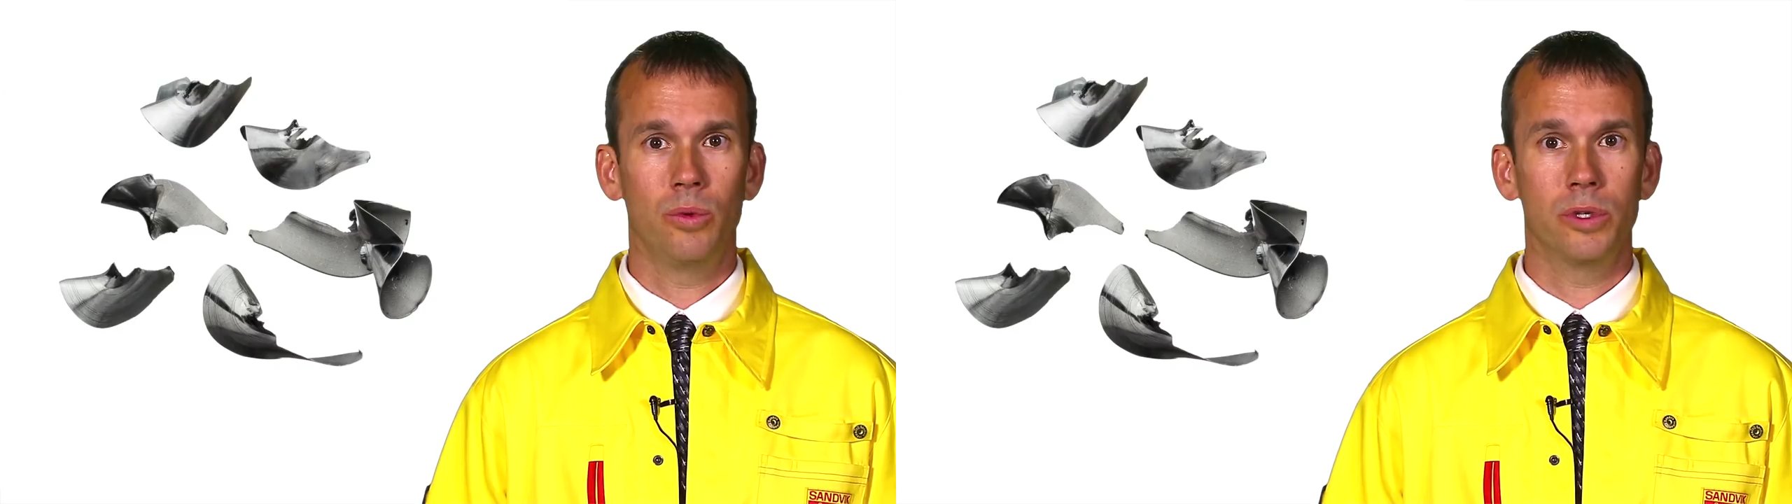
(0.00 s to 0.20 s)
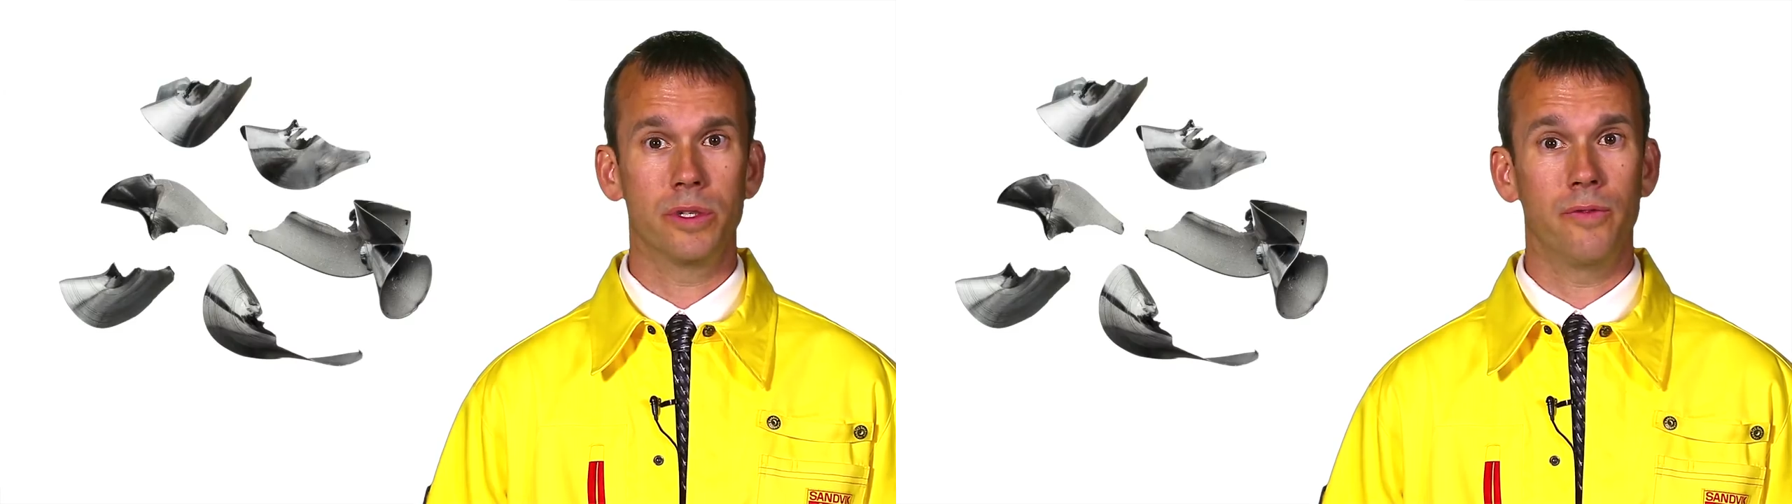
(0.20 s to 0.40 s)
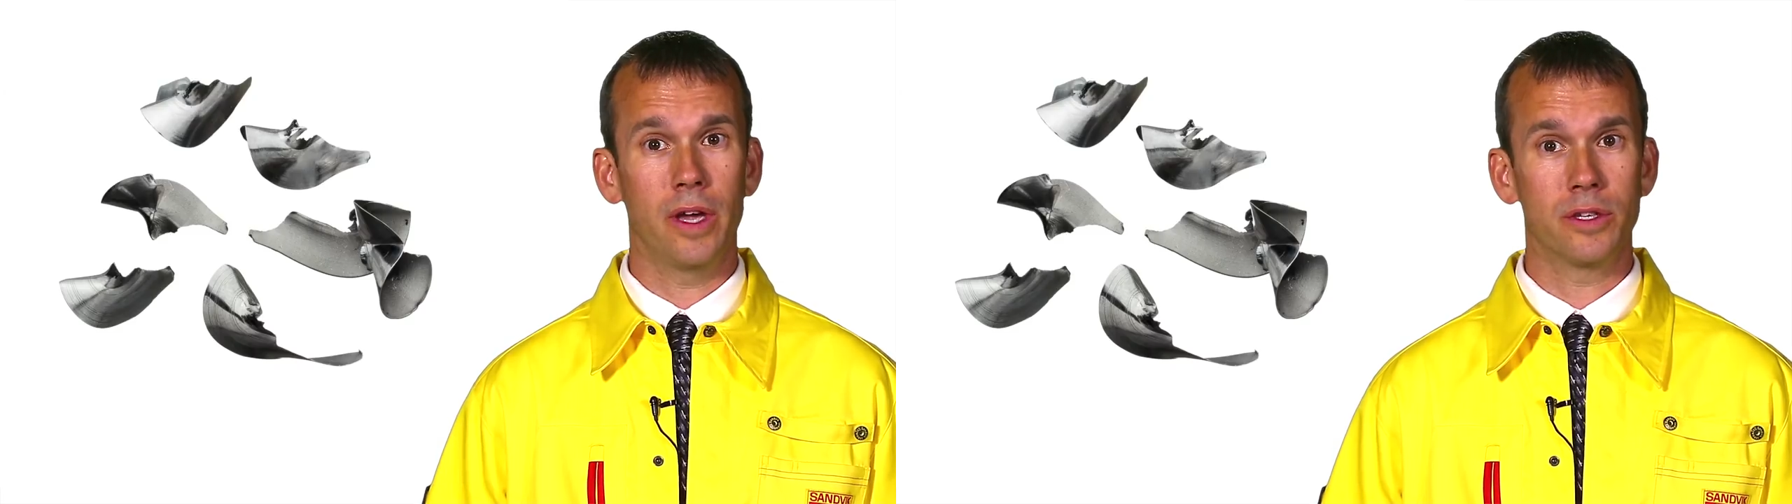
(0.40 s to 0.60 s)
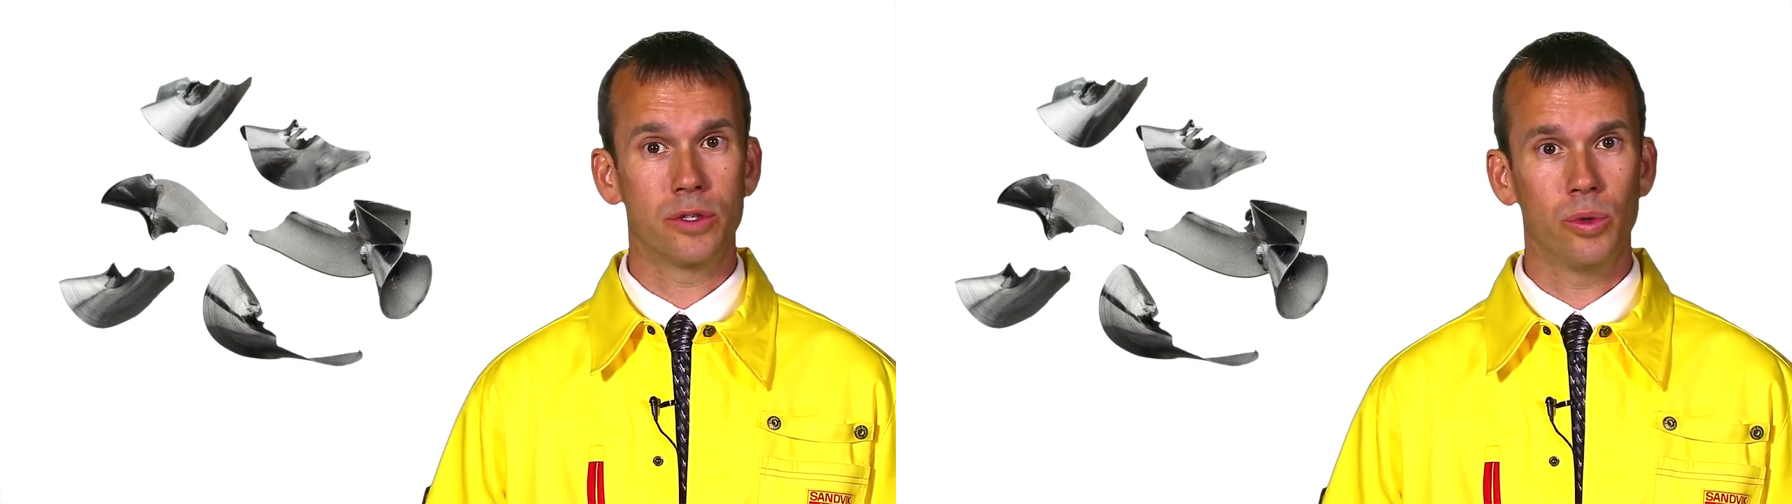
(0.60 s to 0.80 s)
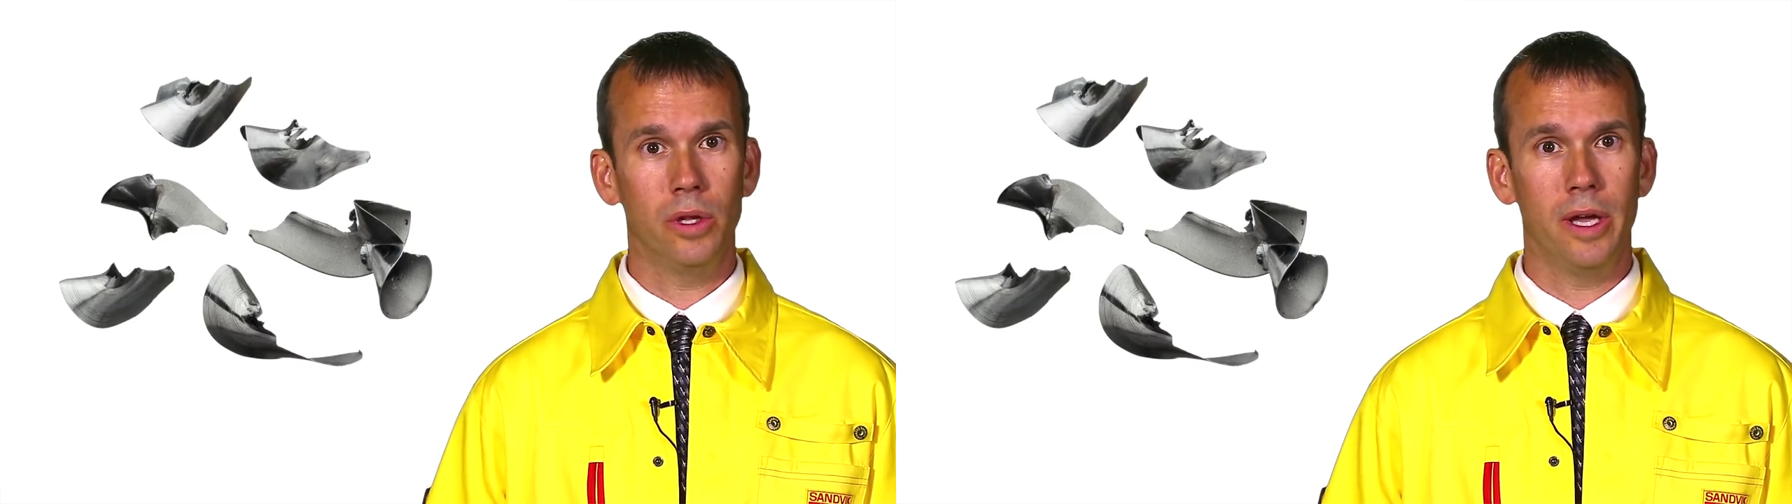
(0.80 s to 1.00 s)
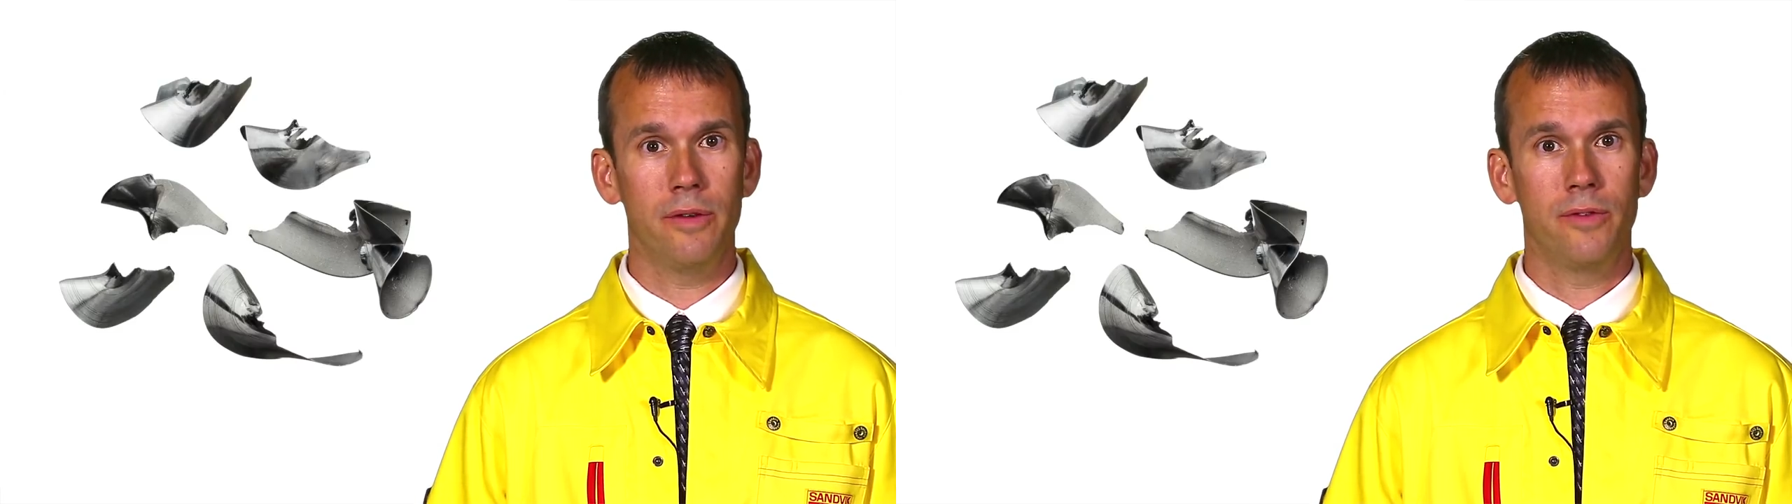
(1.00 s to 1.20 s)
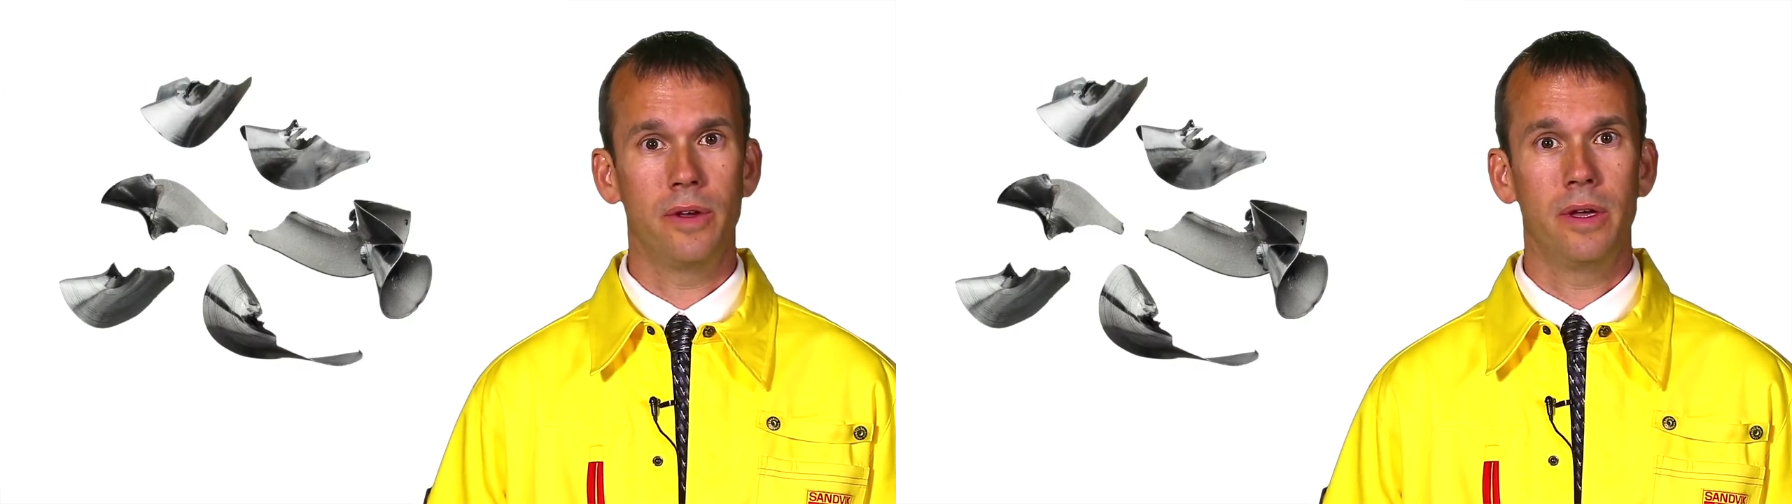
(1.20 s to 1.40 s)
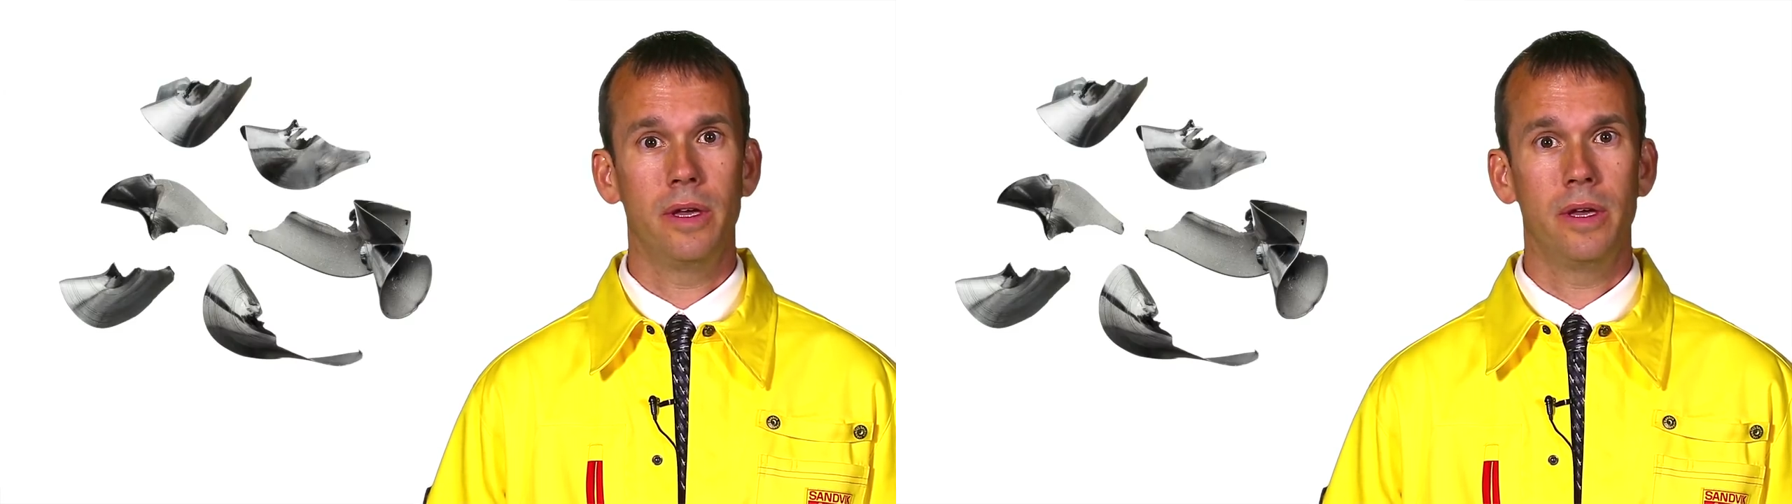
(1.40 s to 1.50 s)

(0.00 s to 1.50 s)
which affects tool life,